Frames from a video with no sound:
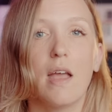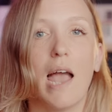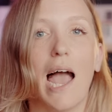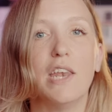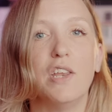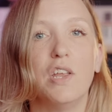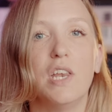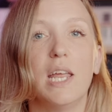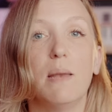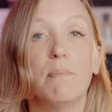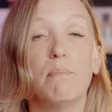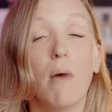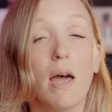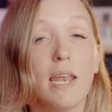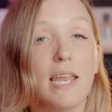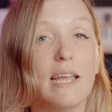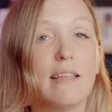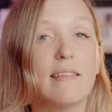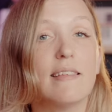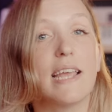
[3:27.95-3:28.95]
and you need
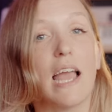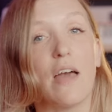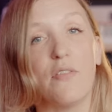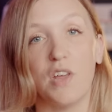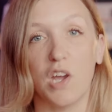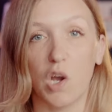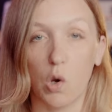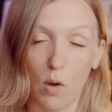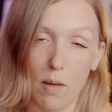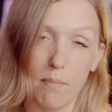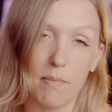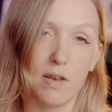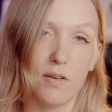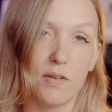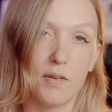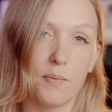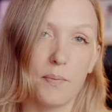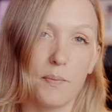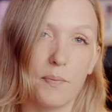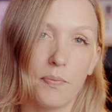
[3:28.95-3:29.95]
money to get the
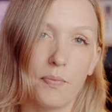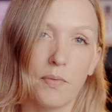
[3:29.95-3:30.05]
equipment.